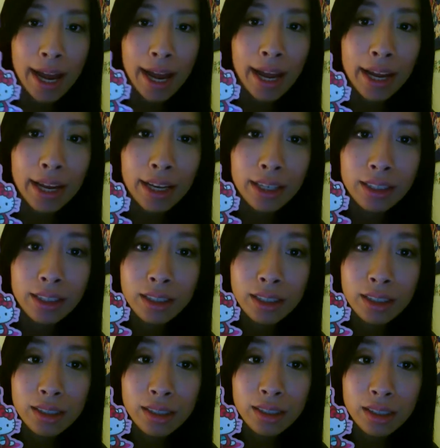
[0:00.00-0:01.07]
and
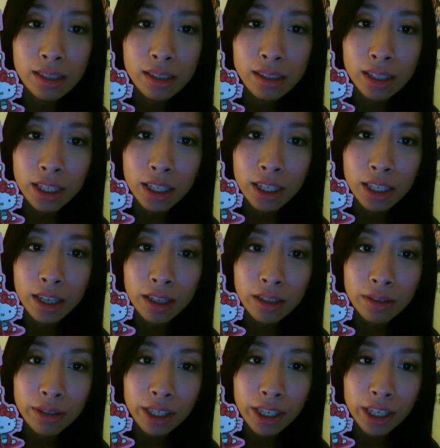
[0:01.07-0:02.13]
this is the
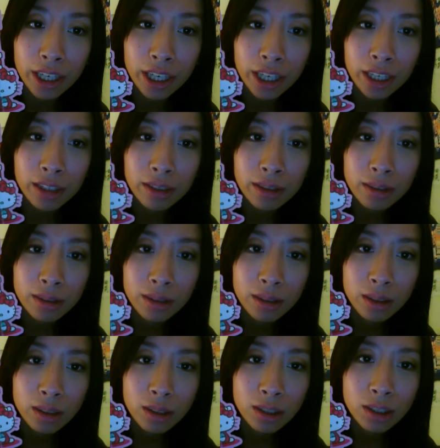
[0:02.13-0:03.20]
Hello Kitty
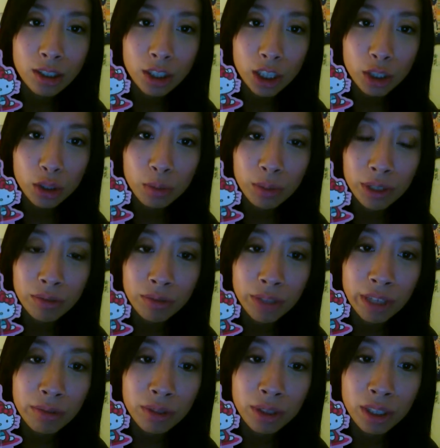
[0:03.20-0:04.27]
gingerbread
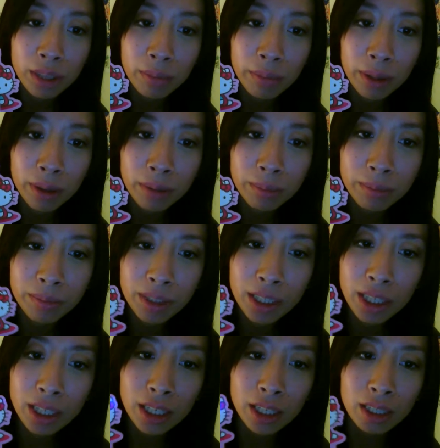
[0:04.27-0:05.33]
flavored lip balm.
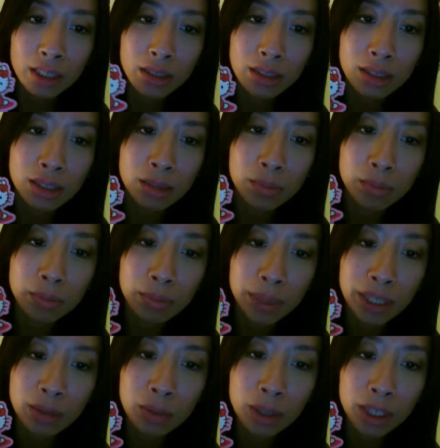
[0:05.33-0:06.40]
There's a
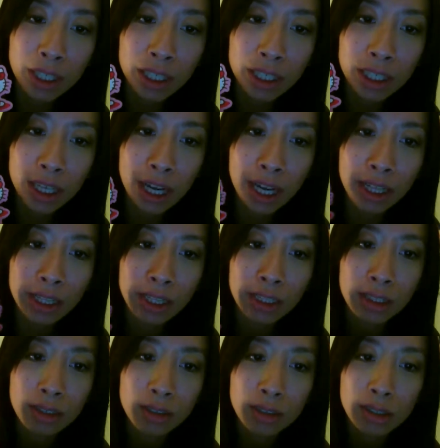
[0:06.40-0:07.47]
big one, and
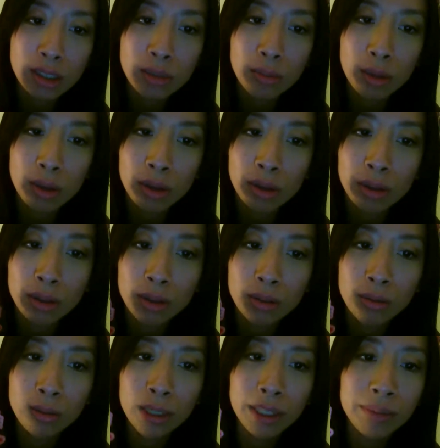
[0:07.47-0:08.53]
then there's a small little
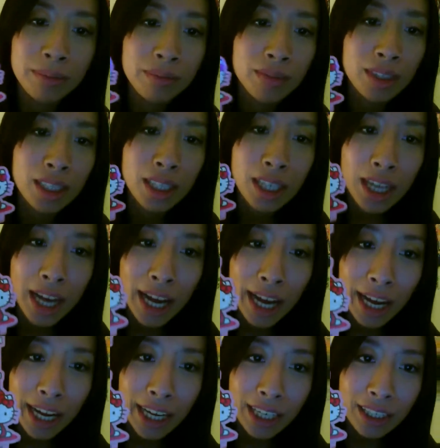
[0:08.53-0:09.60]
one.
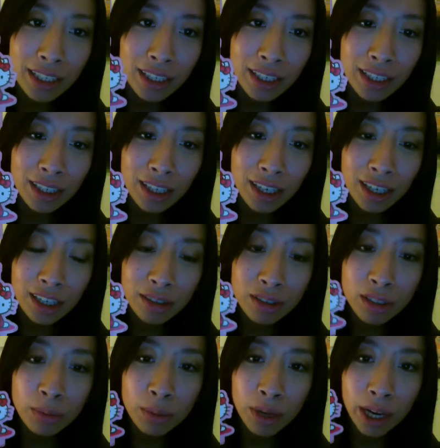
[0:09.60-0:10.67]
And I was
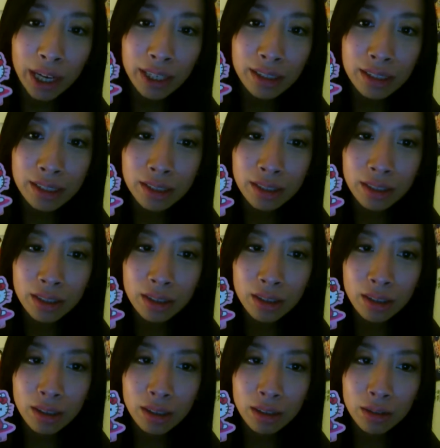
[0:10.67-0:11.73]
surprised.
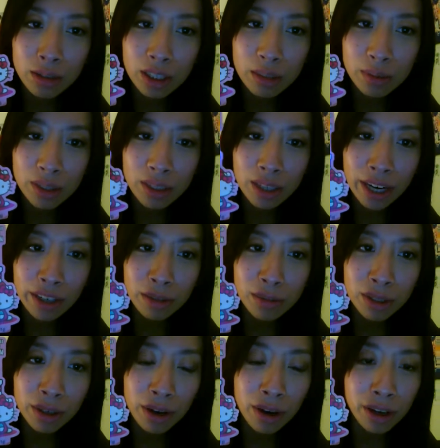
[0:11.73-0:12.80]
Christmas items
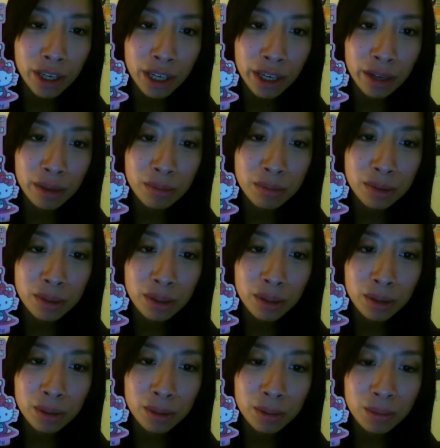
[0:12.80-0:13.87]
are already up,
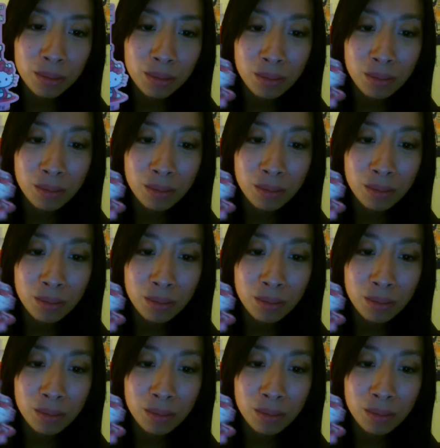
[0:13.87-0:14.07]
so